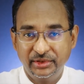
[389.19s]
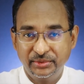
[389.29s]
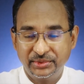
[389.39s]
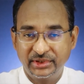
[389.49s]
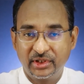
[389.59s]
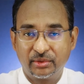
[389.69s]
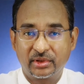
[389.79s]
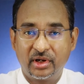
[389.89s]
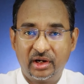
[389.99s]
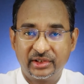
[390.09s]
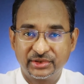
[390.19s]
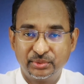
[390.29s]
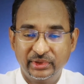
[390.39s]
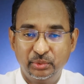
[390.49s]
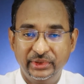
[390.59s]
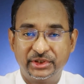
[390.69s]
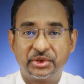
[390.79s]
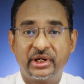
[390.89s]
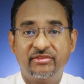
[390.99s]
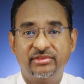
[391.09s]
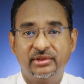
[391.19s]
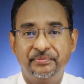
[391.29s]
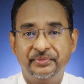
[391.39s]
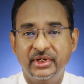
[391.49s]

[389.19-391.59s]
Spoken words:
using our cars when we travel.